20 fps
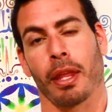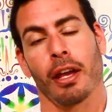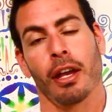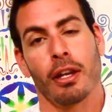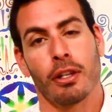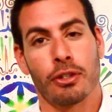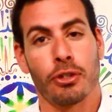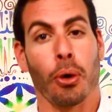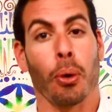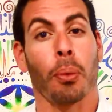
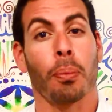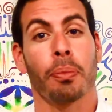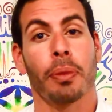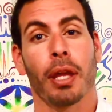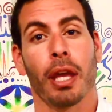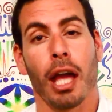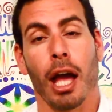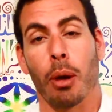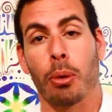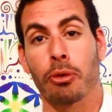So
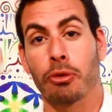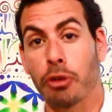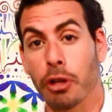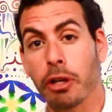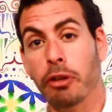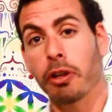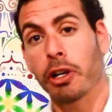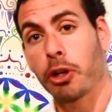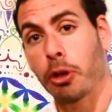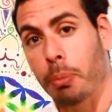I would really
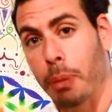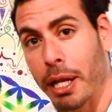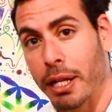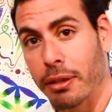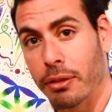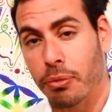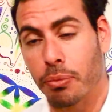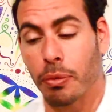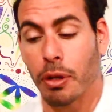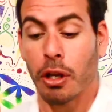recommend
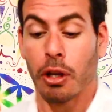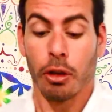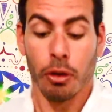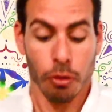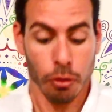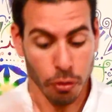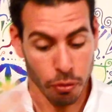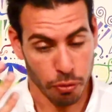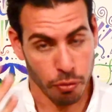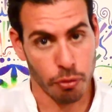
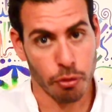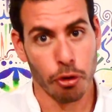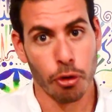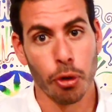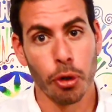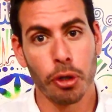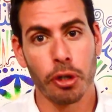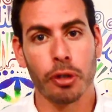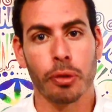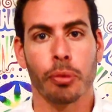
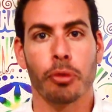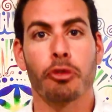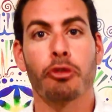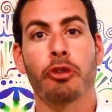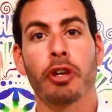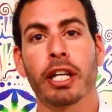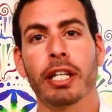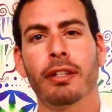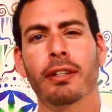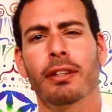look,
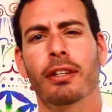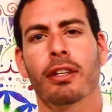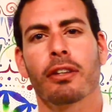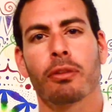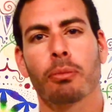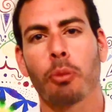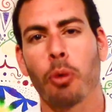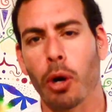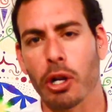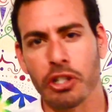read,
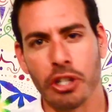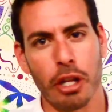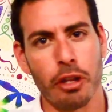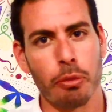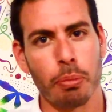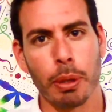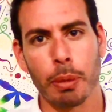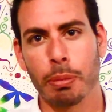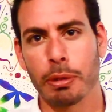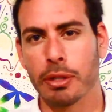watch other
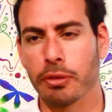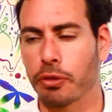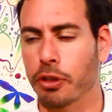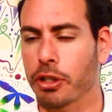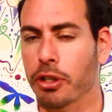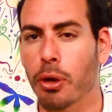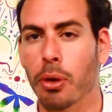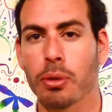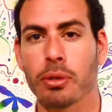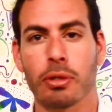people's
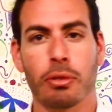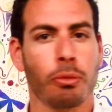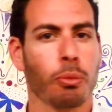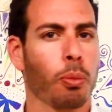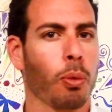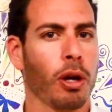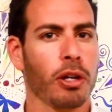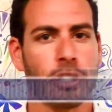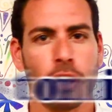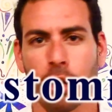videos,
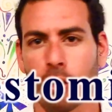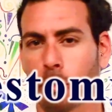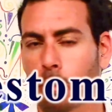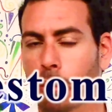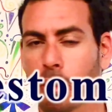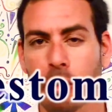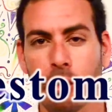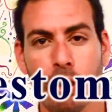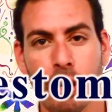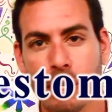watch other
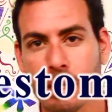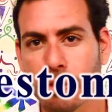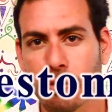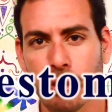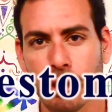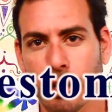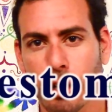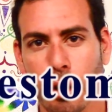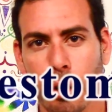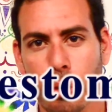Bidarians'
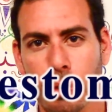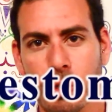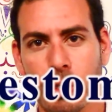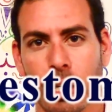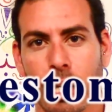videos,